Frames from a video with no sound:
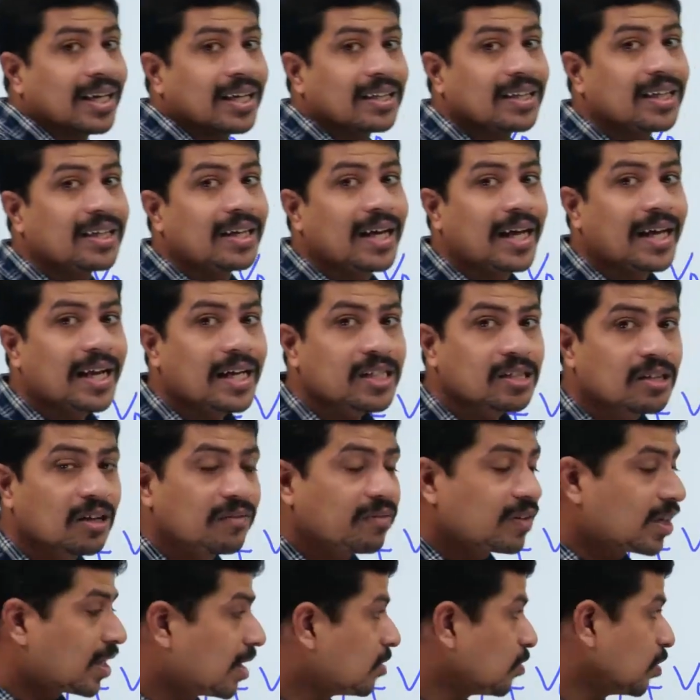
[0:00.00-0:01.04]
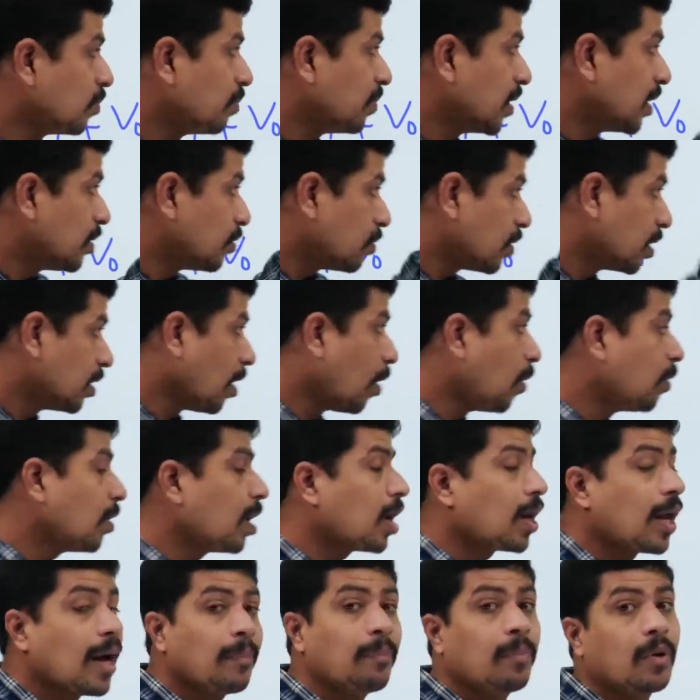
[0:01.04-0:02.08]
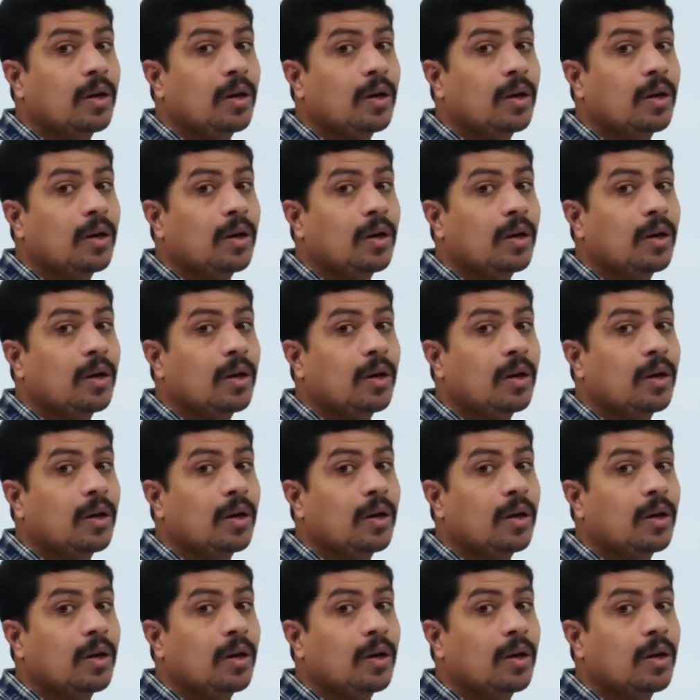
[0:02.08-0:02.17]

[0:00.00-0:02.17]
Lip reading: The direction of current should be to the down or up?